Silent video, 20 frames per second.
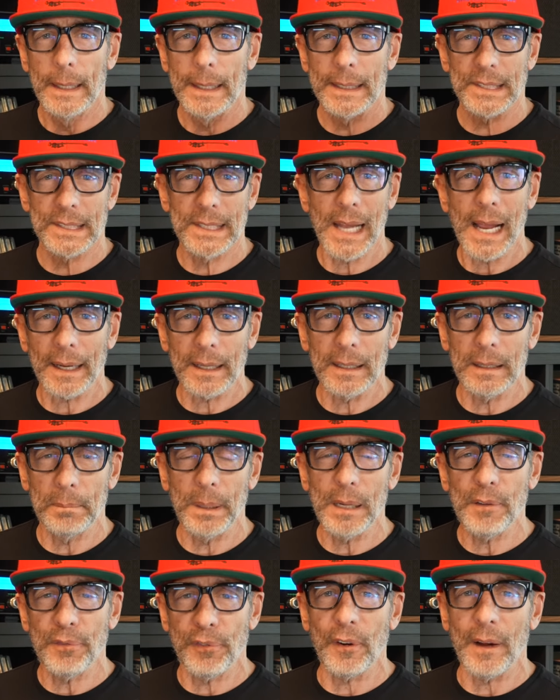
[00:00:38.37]
It's not going to
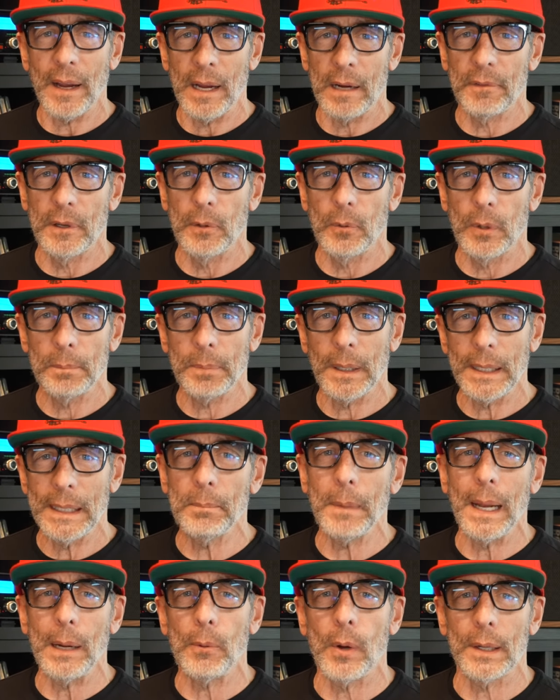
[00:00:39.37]
be for everyone, but you
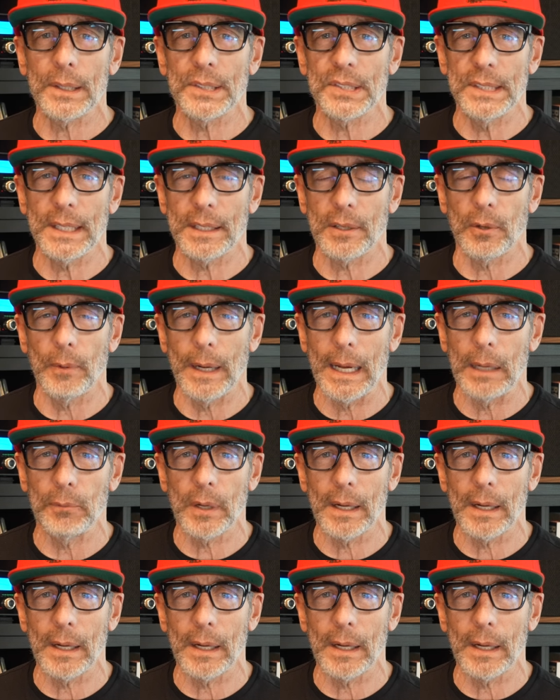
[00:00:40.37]
might want to stick around.